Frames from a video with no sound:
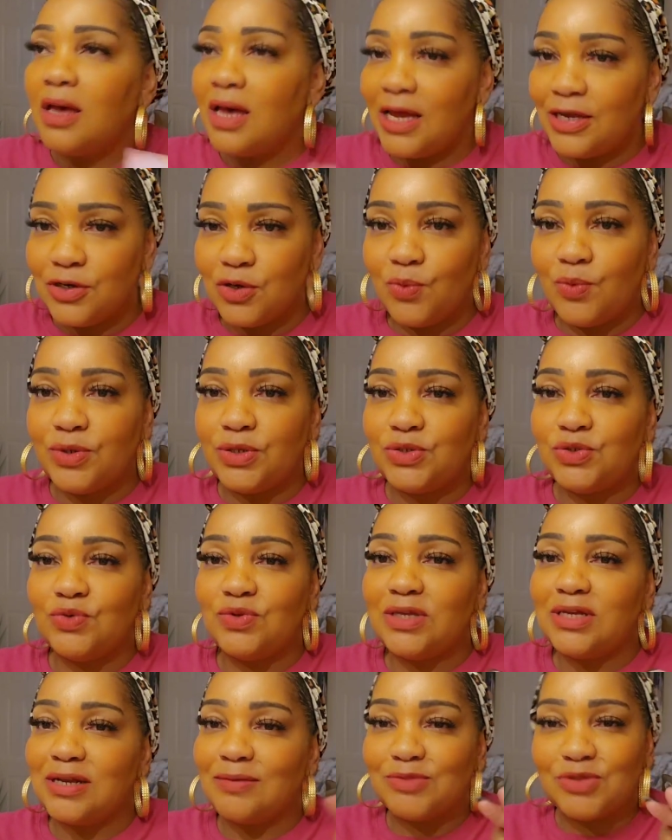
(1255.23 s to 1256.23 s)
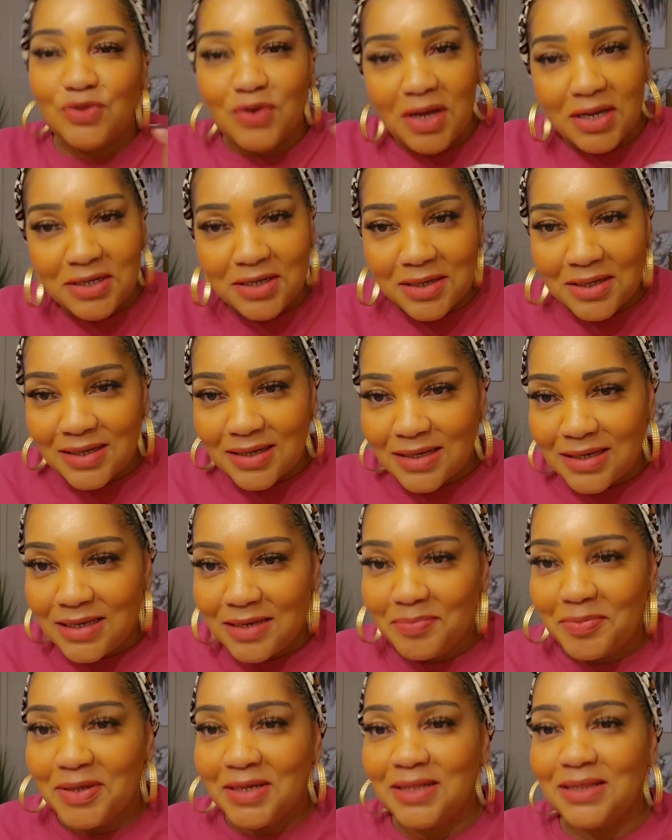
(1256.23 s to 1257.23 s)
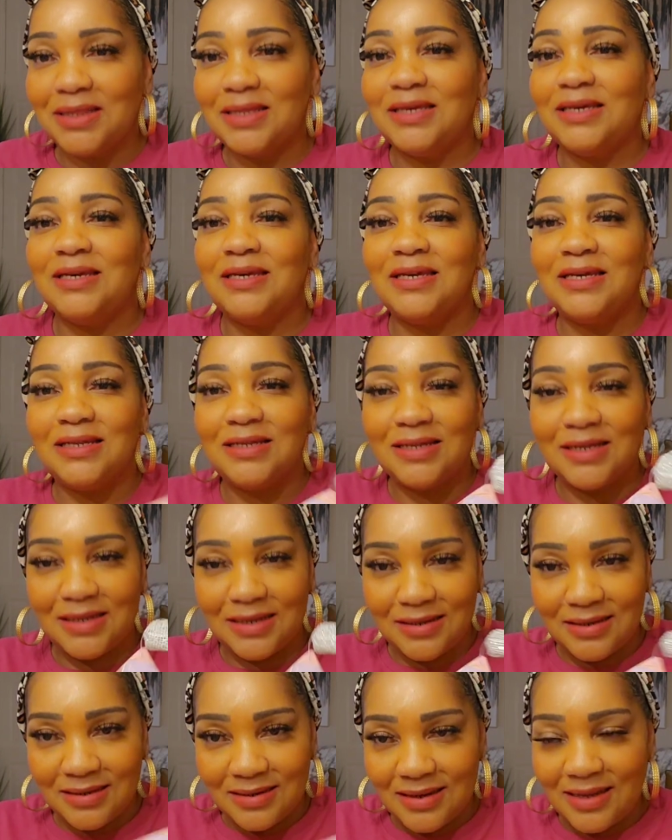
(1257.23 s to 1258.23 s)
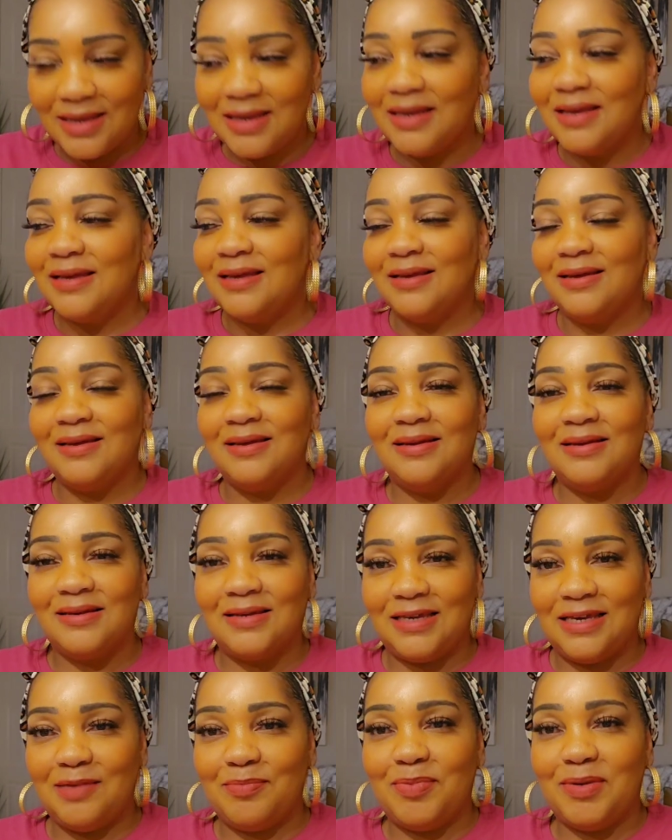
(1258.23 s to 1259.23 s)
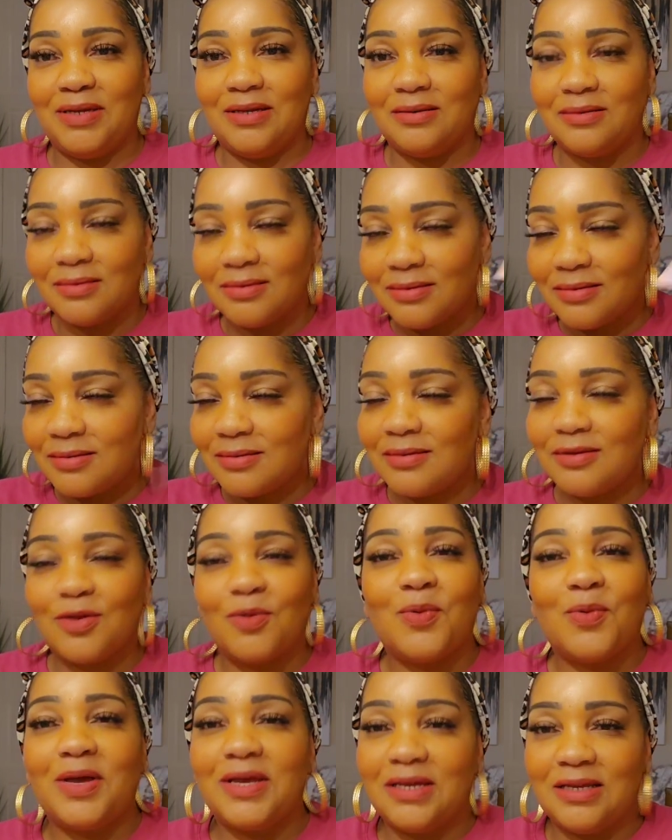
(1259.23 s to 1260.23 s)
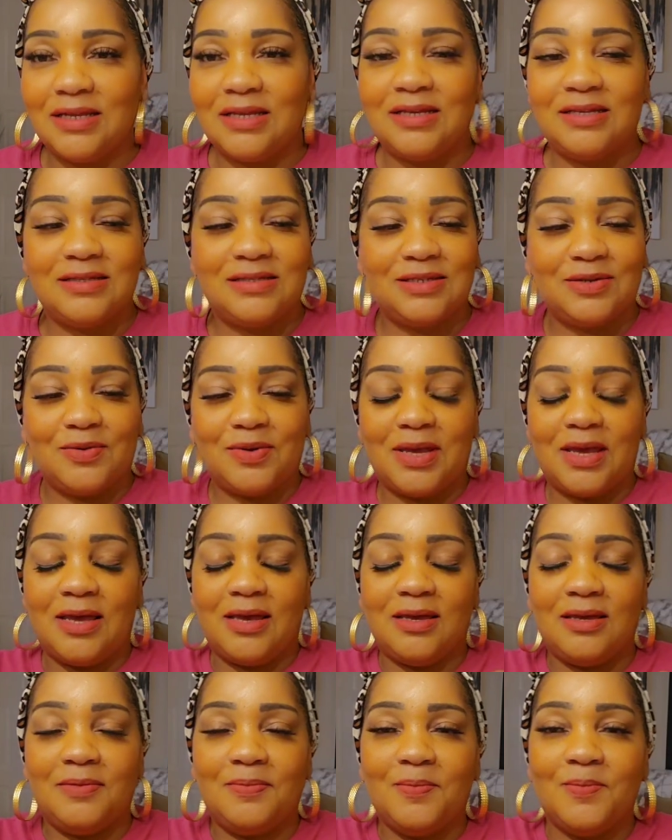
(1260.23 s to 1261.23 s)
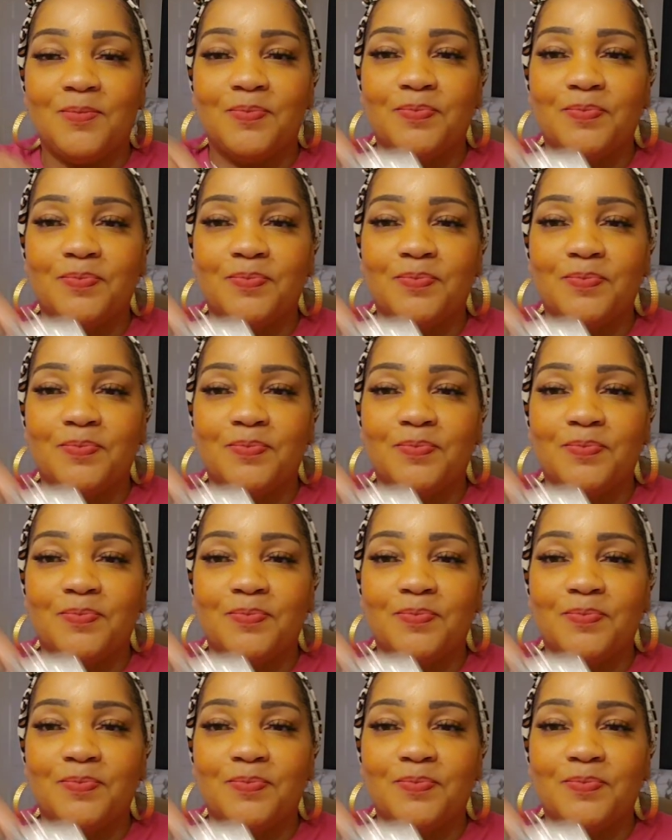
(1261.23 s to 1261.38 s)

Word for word: I don't want to do that. I'm trying to keep it clean and keep it the way it is, okay?